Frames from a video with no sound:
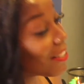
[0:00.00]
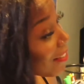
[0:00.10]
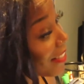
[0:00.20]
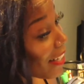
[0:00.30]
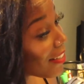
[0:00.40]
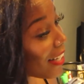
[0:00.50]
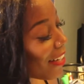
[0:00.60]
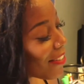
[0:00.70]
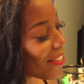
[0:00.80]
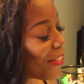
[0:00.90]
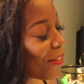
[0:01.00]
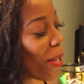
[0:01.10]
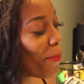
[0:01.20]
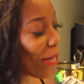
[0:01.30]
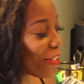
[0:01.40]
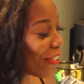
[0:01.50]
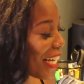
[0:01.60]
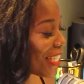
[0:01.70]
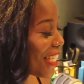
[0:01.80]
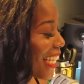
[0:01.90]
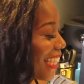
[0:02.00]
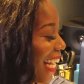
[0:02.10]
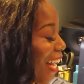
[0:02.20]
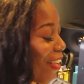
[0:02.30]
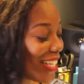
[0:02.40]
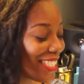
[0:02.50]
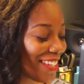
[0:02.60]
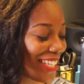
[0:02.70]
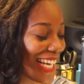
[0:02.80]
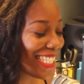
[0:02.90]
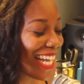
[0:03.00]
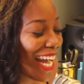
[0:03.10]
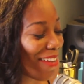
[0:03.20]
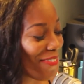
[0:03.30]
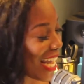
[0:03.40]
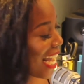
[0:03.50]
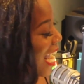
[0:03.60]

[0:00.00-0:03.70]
it's on SoundCloud. So make sure you guys check that out. Until next time,